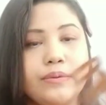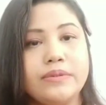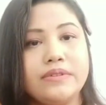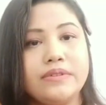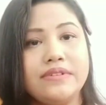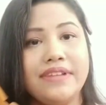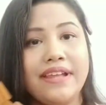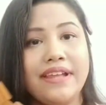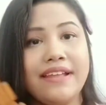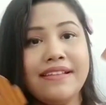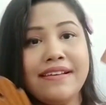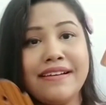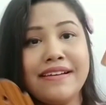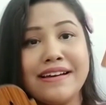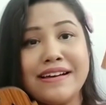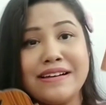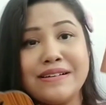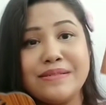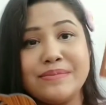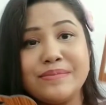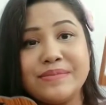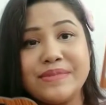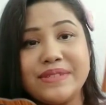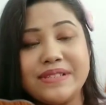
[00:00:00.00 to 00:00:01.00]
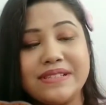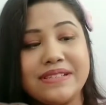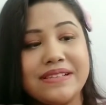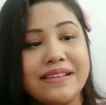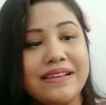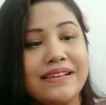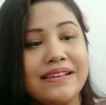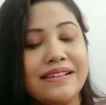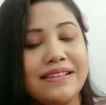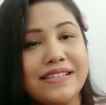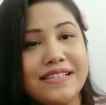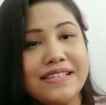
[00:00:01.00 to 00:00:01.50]
Then comes
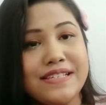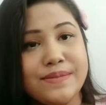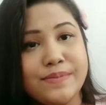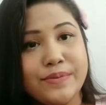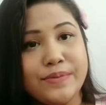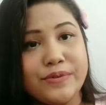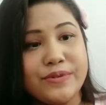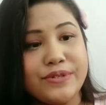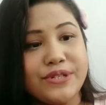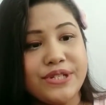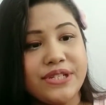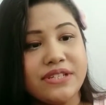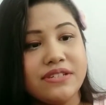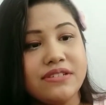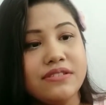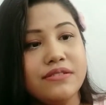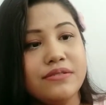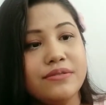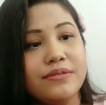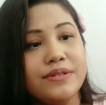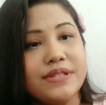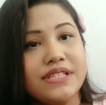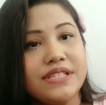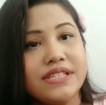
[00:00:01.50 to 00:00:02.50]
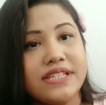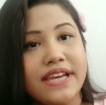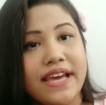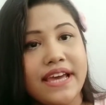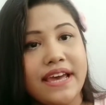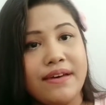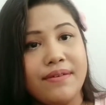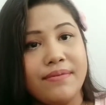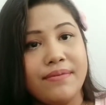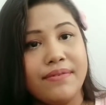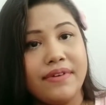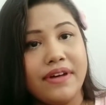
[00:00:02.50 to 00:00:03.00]
this portion which
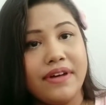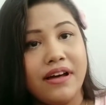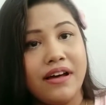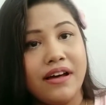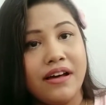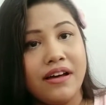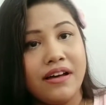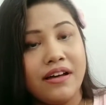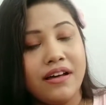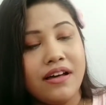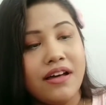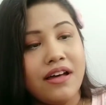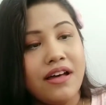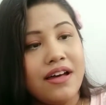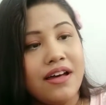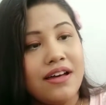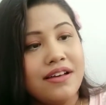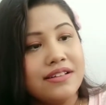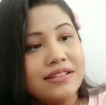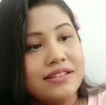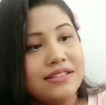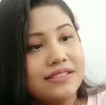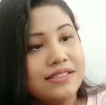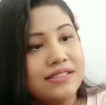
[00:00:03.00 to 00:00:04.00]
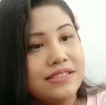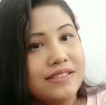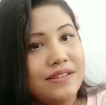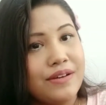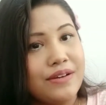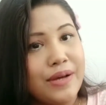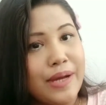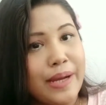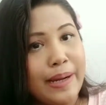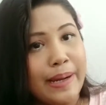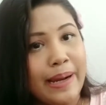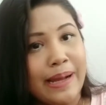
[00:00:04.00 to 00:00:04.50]
have a
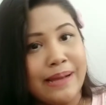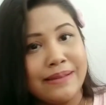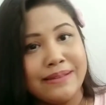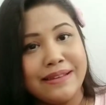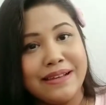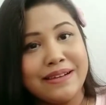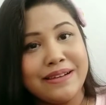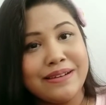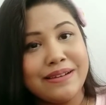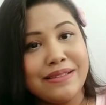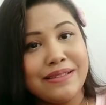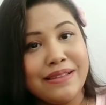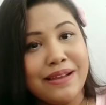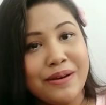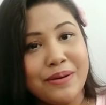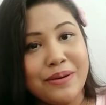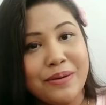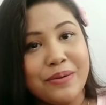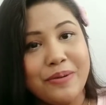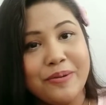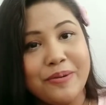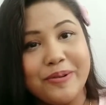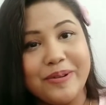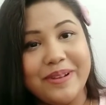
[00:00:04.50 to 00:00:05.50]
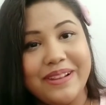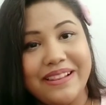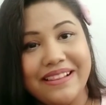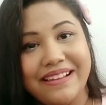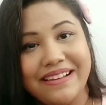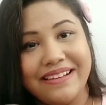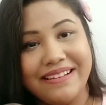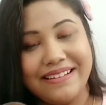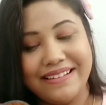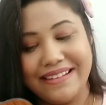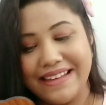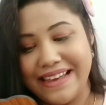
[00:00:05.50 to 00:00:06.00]
rectangular hole
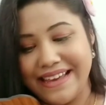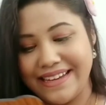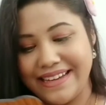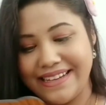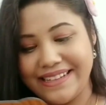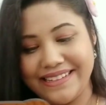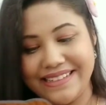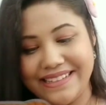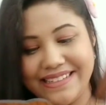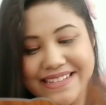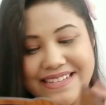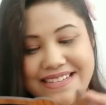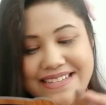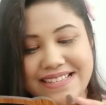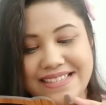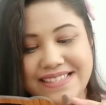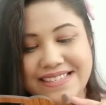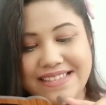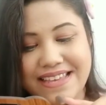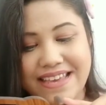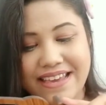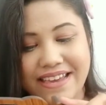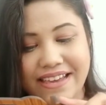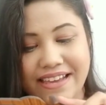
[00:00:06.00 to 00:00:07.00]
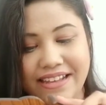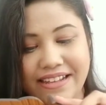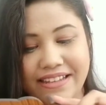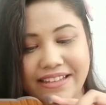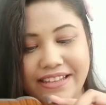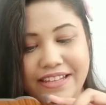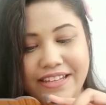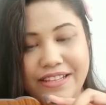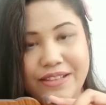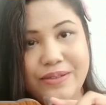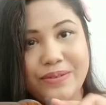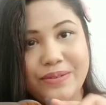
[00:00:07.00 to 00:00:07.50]
like this, and
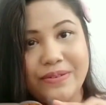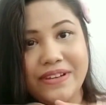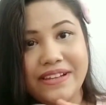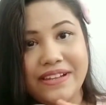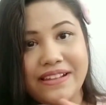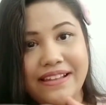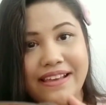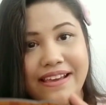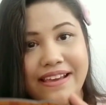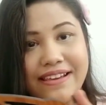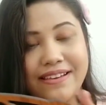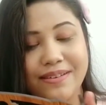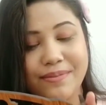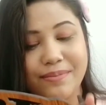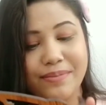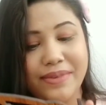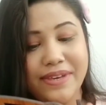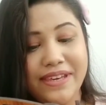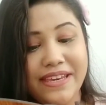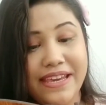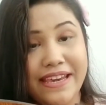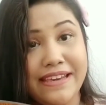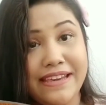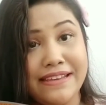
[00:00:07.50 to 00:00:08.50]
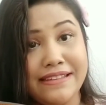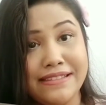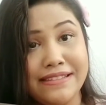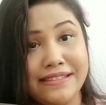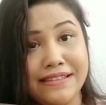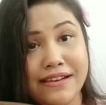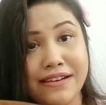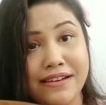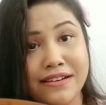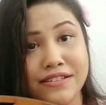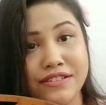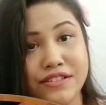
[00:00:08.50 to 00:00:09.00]
it will be
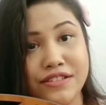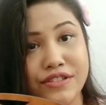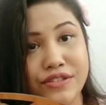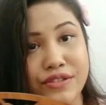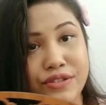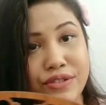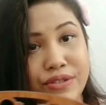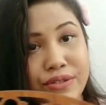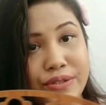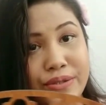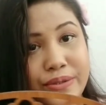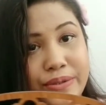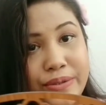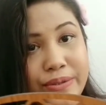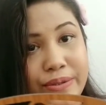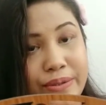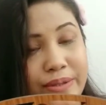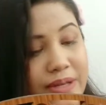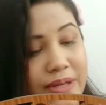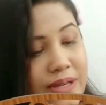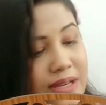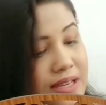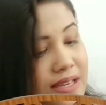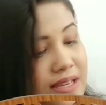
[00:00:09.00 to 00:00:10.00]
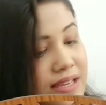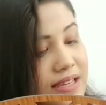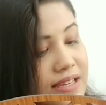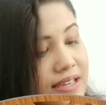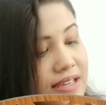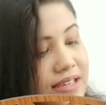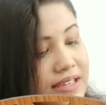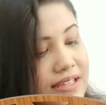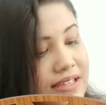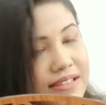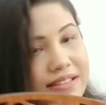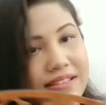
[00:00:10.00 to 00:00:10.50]
attached to
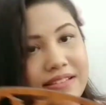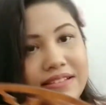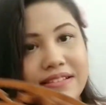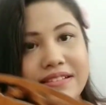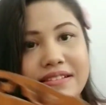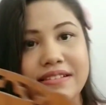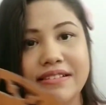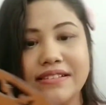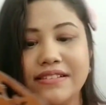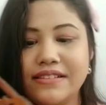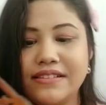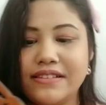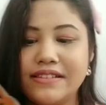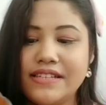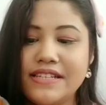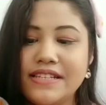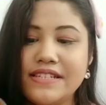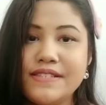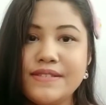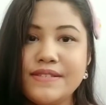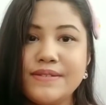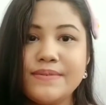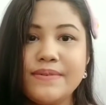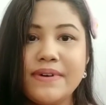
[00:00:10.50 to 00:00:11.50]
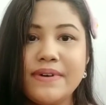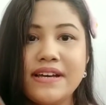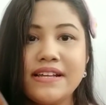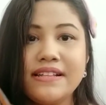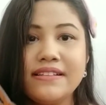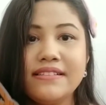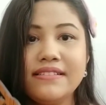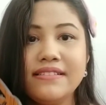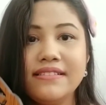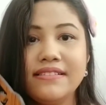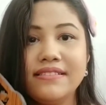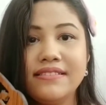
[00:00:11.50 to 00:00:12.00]
this
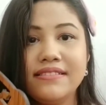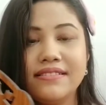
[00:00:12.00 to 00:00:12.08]
one,